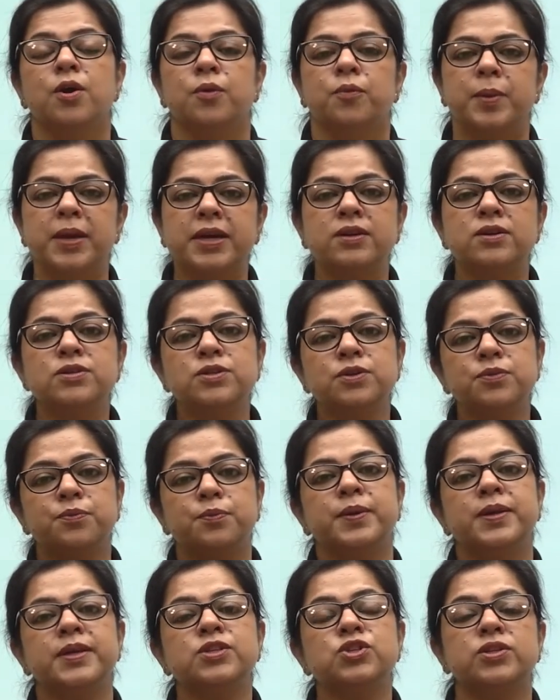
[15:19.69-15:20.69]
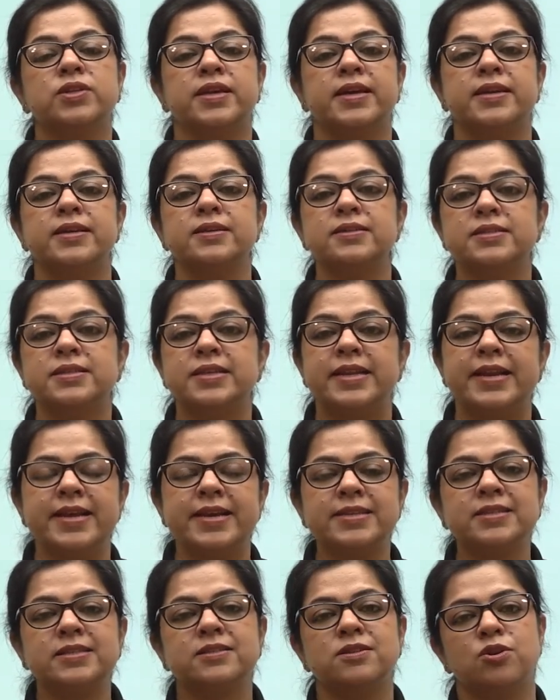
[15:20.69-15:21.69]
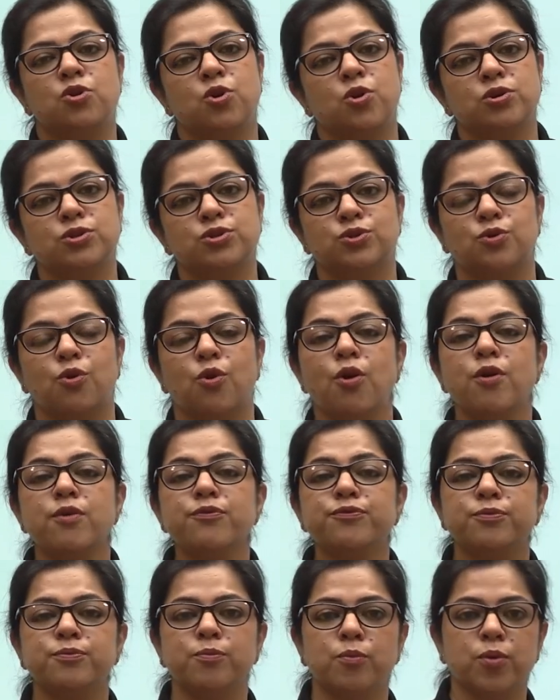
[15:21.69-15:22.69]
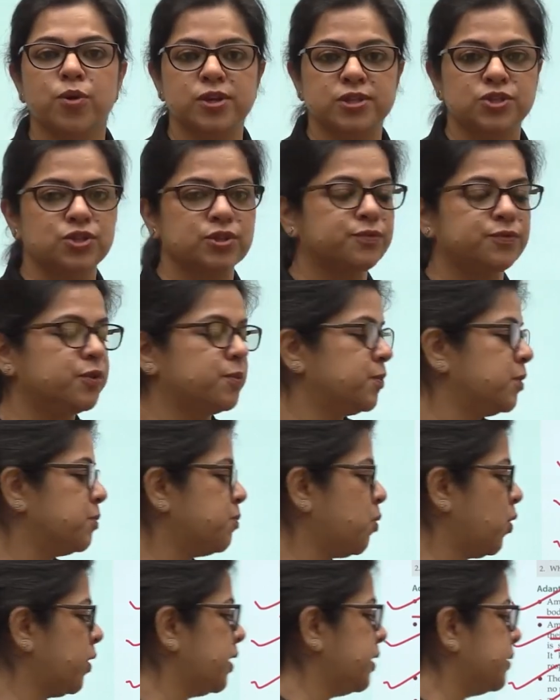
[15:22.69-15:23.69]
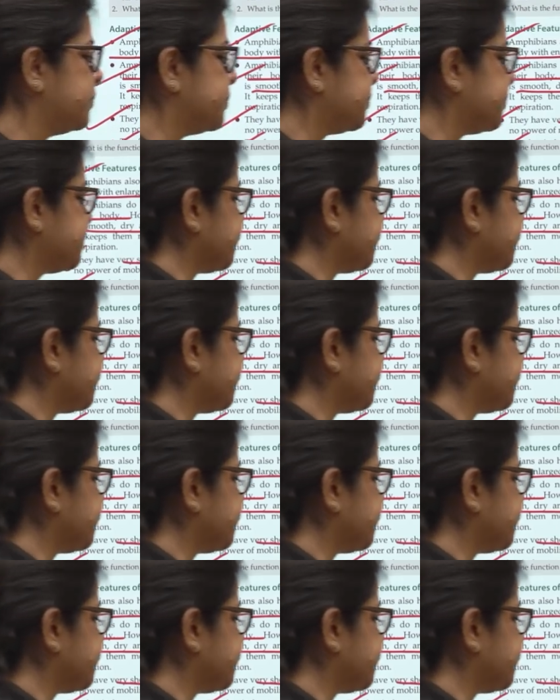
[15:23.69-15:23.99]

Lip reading: because of which there is less loss of moisture from the body.